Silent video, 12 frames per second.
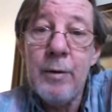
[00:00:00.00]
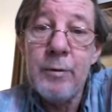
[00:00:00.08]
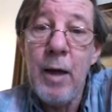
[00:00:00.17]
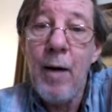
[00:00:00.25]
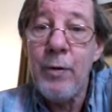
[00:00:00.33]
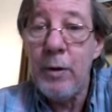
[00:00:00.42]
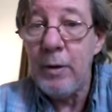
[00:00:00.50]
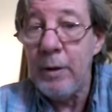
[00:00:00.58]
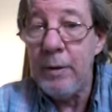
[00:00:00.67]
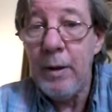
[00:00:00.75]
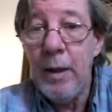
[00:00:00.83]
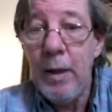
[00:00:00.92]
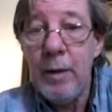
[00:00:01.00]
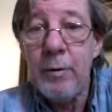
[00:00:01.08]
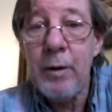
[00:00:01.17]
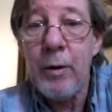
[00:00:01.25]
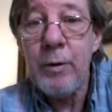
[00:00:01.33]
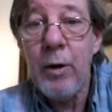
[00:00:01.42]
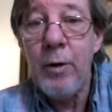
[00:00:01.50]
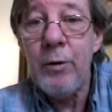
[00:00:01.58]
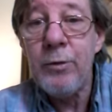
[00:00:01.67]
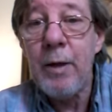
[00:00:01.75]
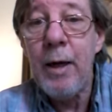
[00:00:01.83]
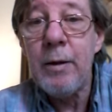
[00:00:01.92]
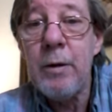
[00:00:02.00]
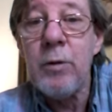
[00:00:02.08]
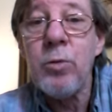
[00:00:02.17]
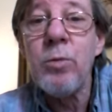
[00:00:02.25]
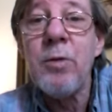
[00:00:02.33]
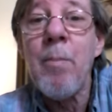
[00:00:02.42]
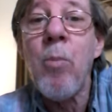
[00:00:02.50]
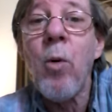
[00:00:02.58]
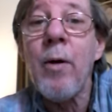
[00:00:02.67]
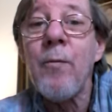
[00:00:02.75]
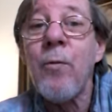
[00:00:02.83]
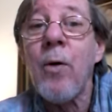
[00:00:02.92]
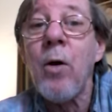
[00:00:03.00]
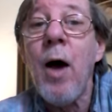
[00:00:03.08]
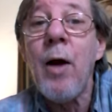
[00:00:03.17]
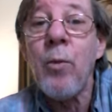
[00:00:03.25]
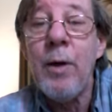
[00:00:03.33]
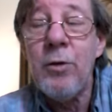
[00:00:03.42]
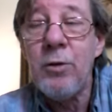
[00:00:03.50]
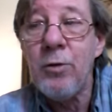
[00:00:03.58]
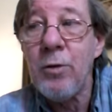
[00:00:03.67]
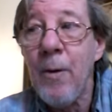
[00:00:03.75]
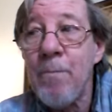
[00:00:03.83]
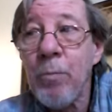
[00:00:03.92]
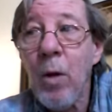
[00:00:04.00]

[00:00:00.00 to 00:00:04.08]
as governor and, and Secretary of State. And this was important for a lot of reasons.